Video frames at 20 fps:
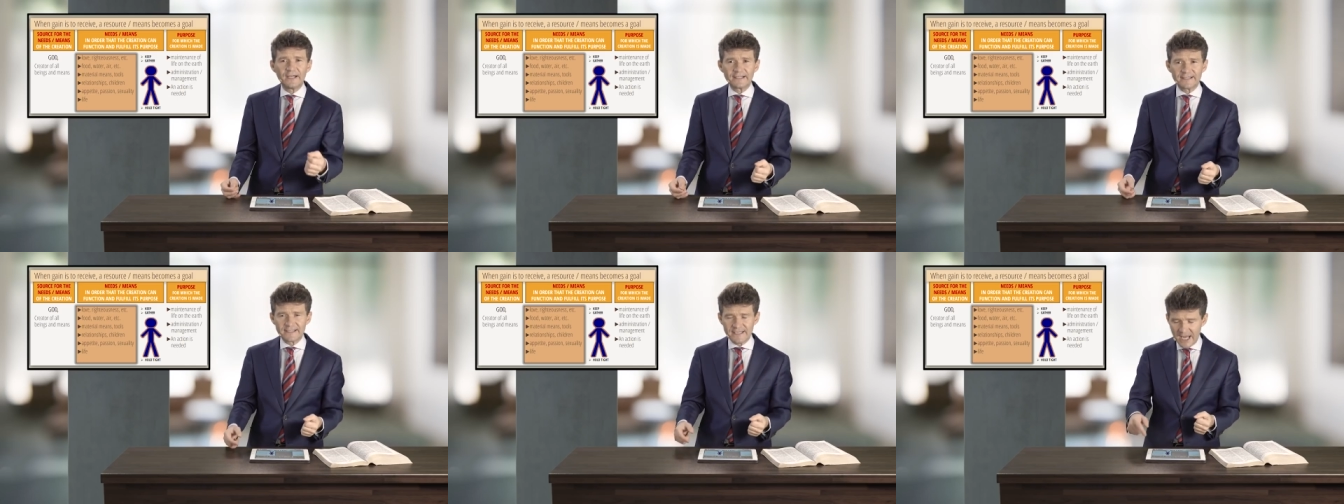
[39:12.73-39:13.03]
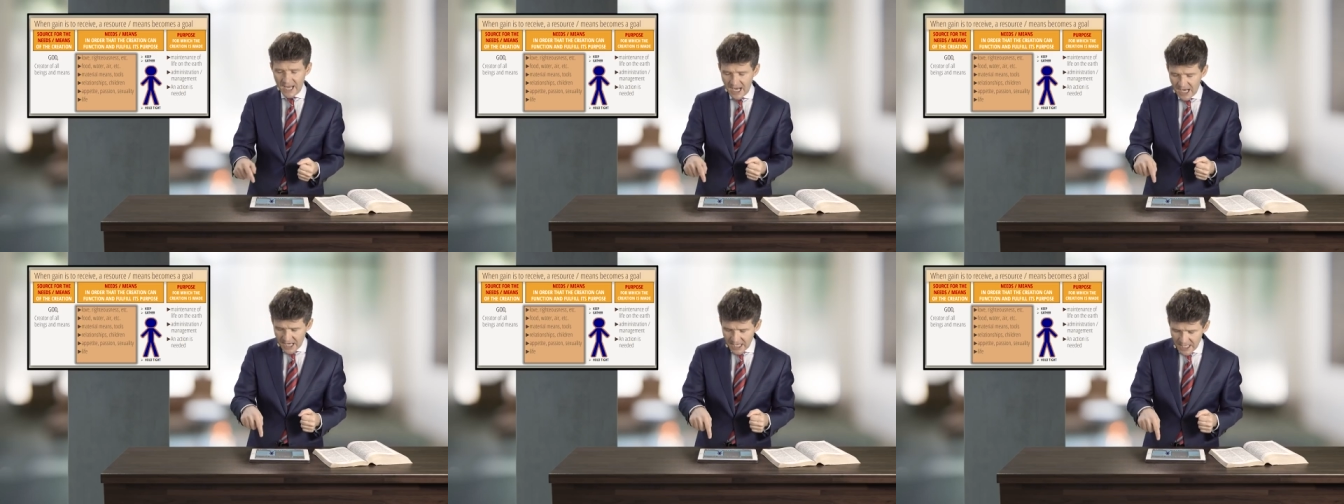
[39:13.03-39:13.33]
us
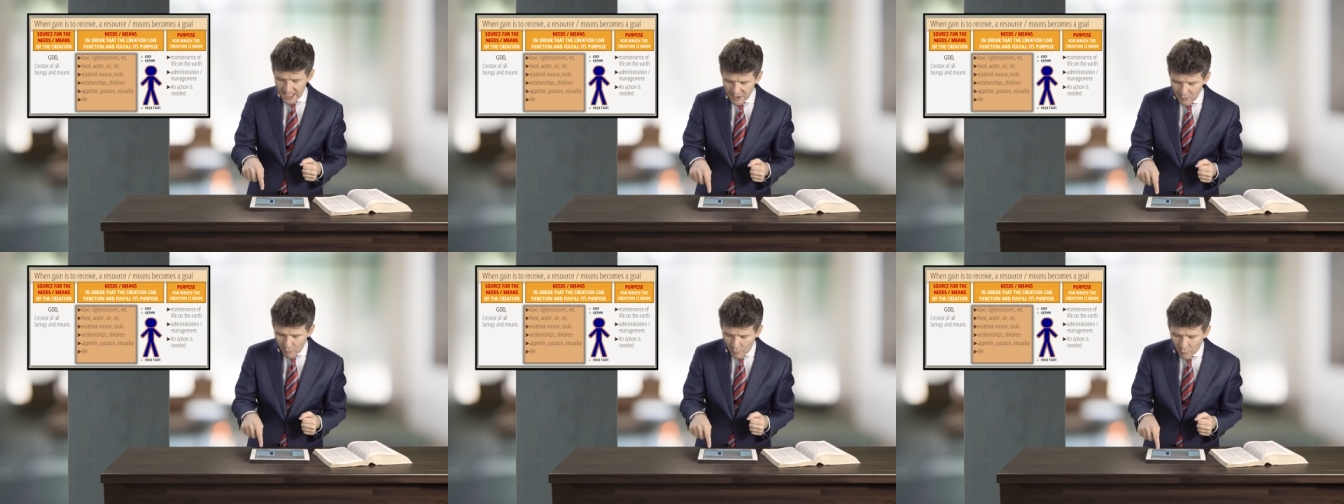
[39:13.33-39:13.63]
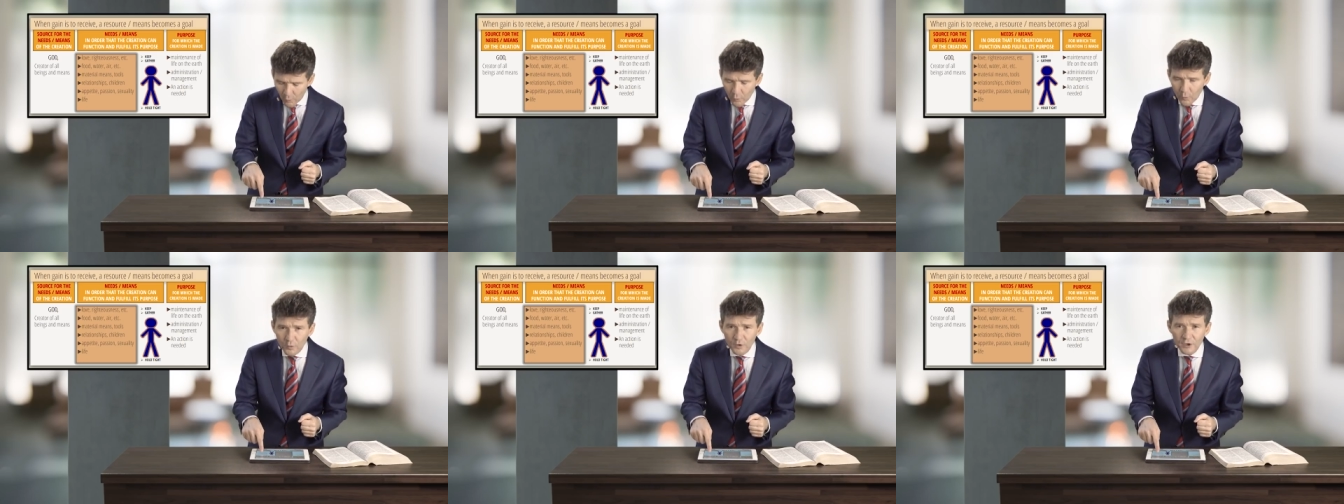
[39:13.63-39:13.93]
in
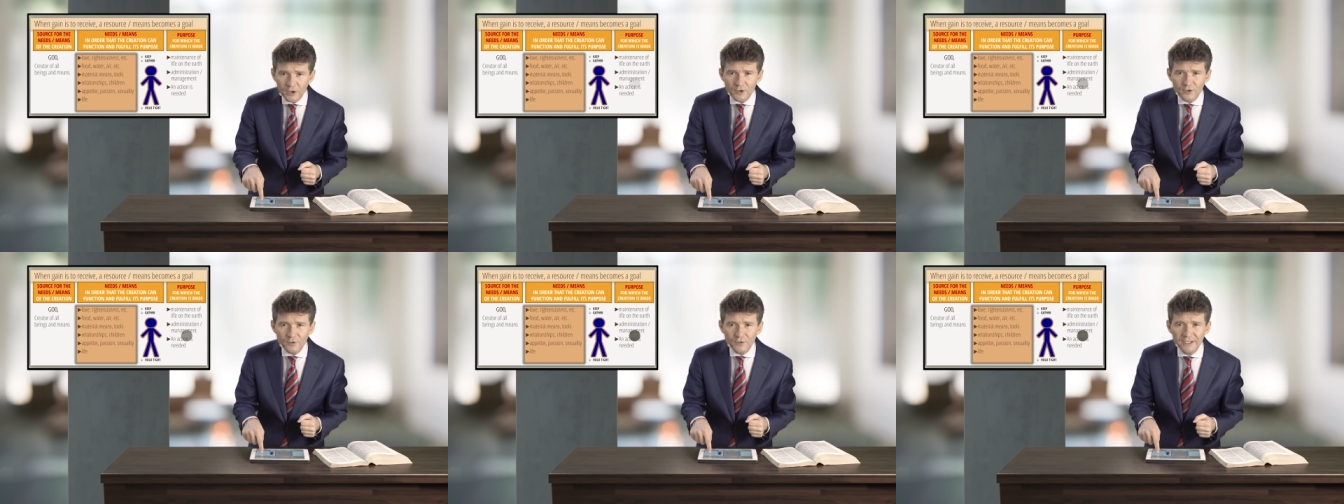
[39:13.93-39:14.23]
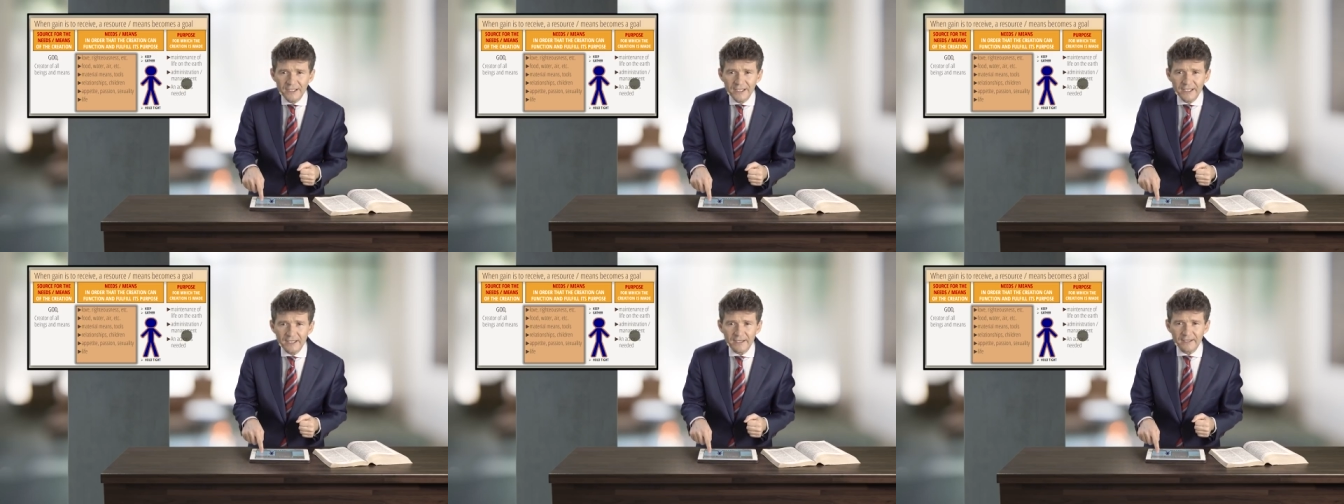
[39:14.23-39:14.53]
order to
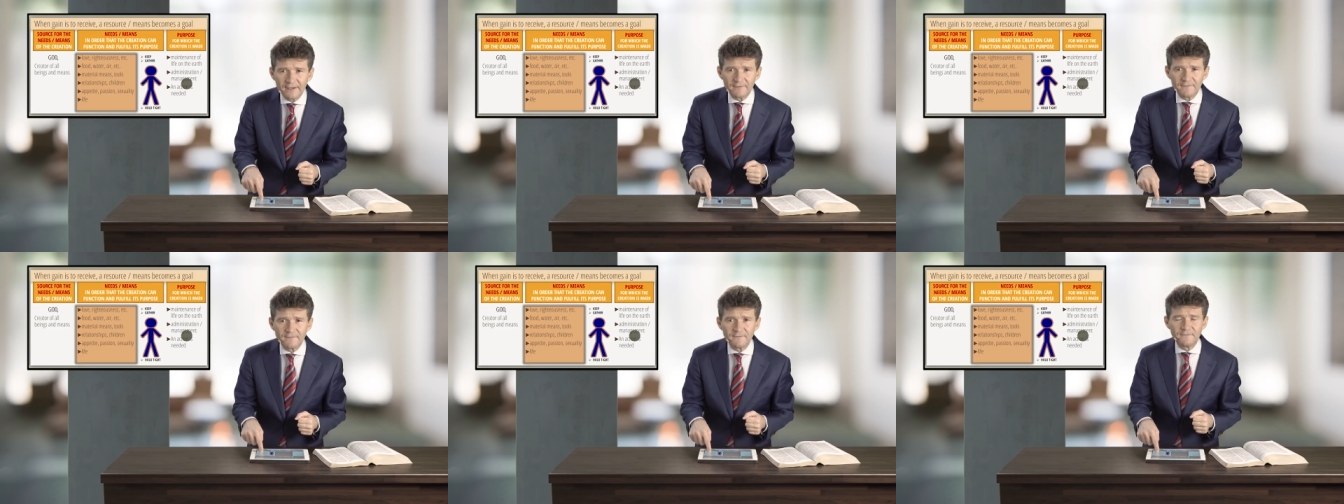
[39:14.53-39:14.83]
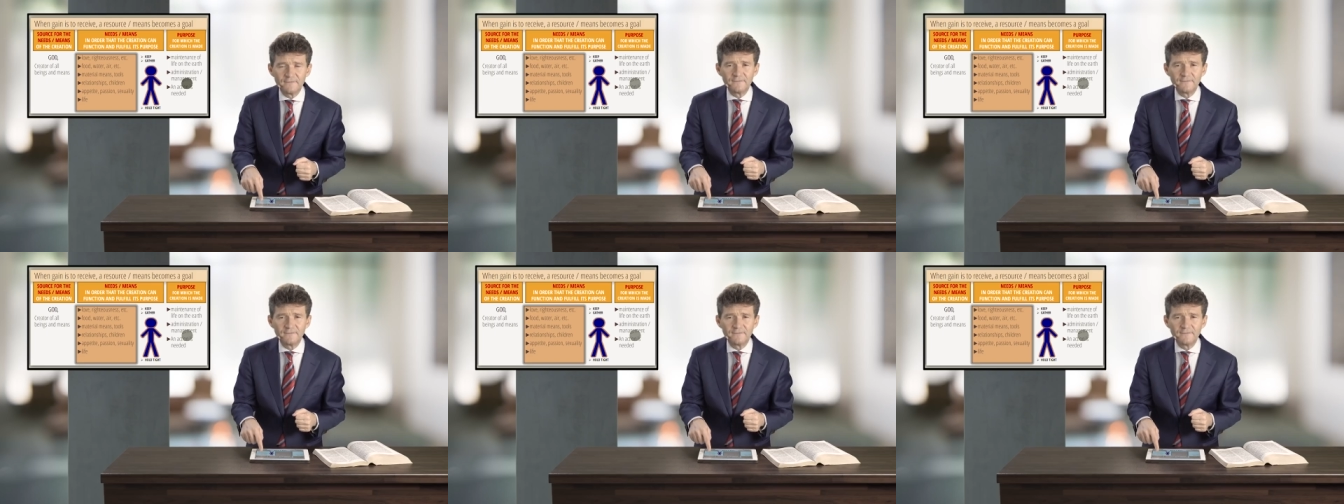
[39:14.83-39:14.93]
give